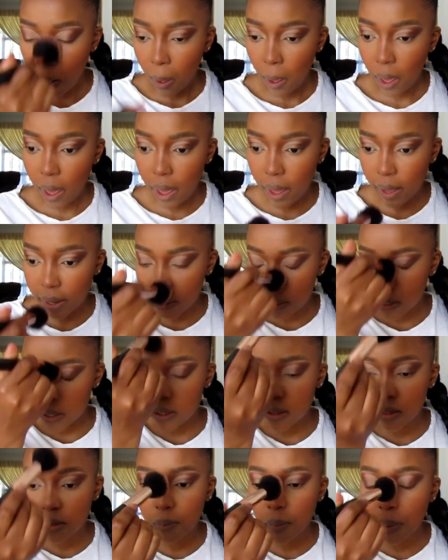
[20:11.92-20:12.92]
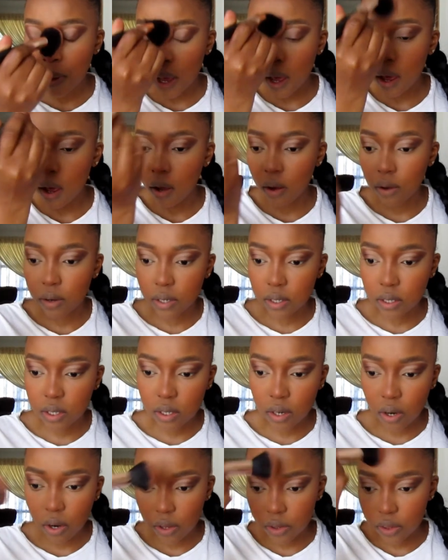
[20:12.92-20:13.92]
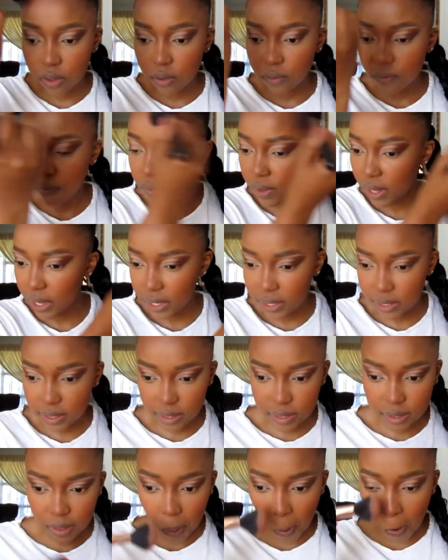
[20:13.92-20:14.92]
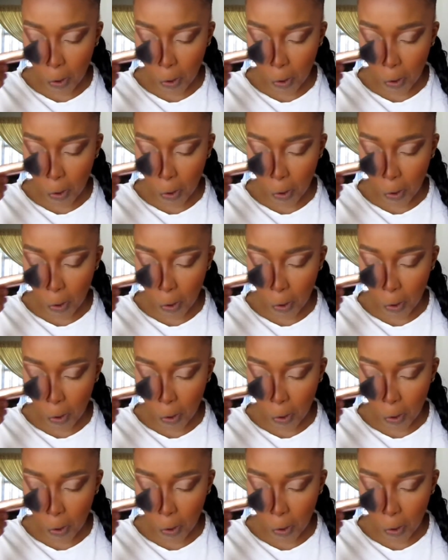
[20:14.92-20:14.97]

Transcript: excess powder on the face.